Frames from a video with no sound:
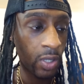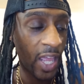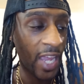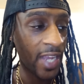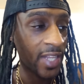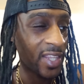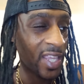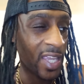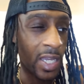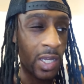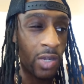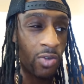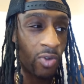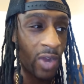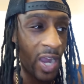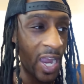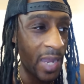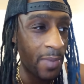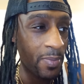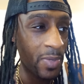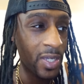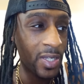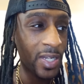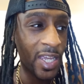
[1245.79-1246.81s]
Like, they
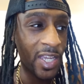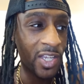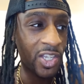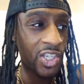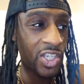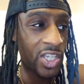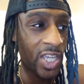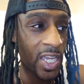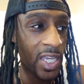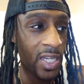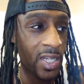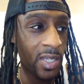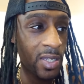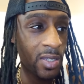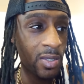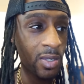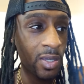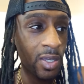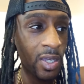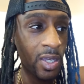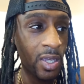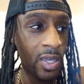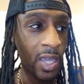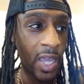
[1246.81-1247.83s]
grimy, they
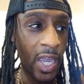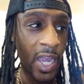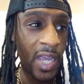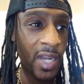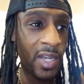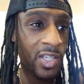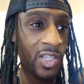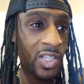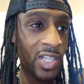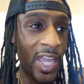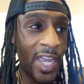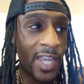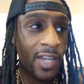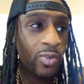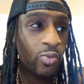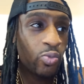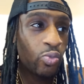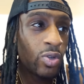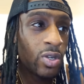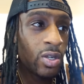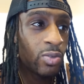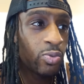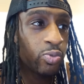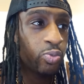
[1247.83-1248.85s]
shady. And it's like,
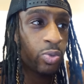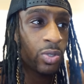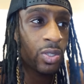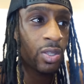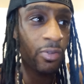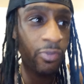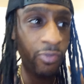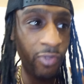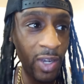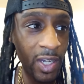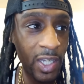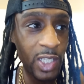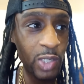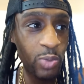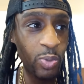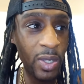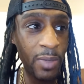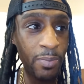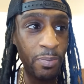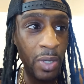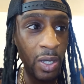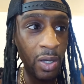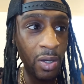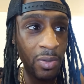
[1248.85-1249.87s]
what the, what the fuck is
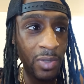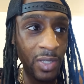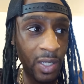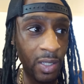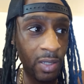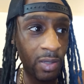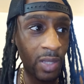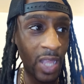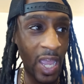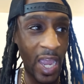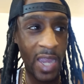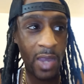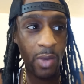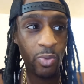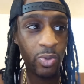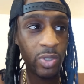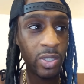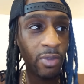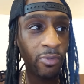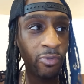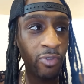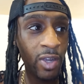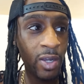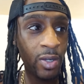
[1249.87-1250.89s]
we building? Like,
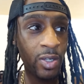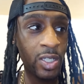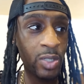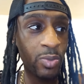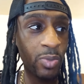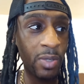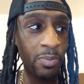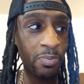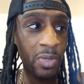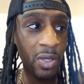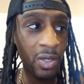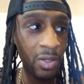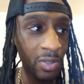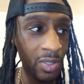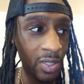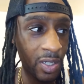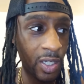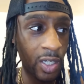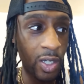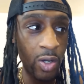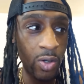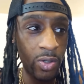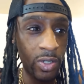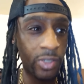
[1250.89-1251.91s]
what the fuck is we
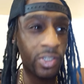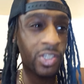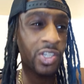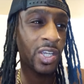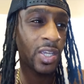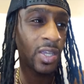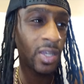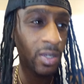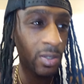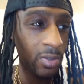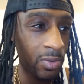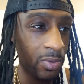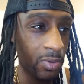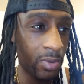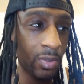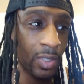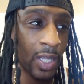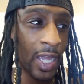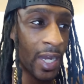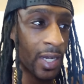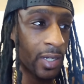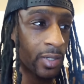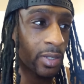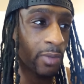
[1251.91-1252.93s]
building? To go to jail?
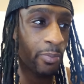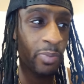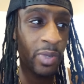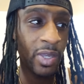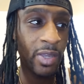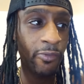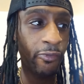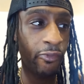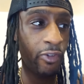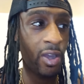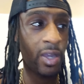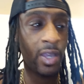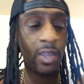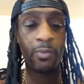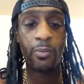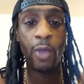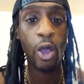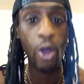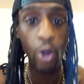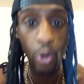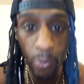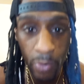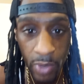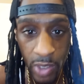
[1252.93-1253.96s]
Like, to be fucking
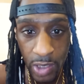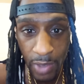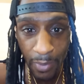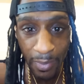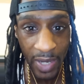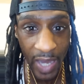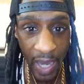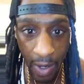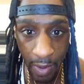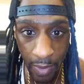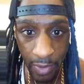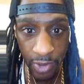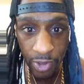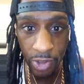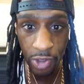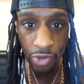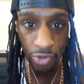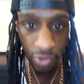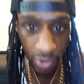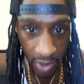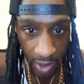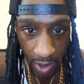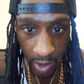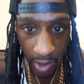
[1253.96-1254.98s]
homeless, to be out on the
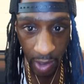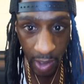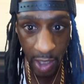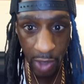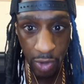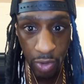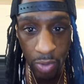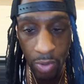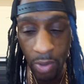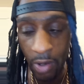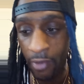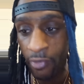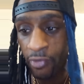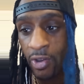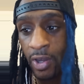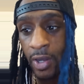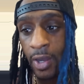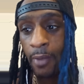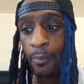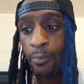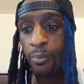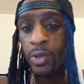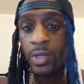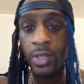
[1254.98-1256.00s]
street? Because you done
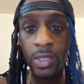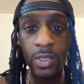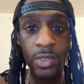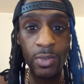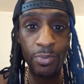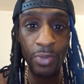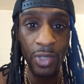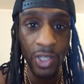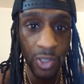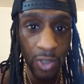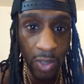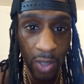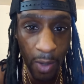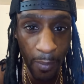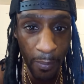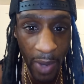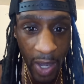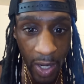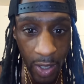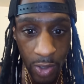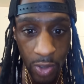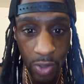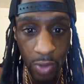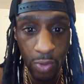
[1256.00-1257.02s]
fucking put this bitch on a
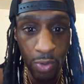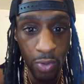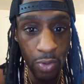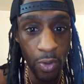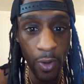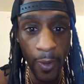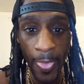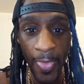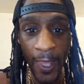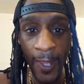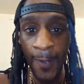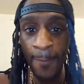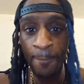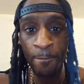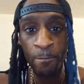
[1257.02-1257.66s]
pedestal.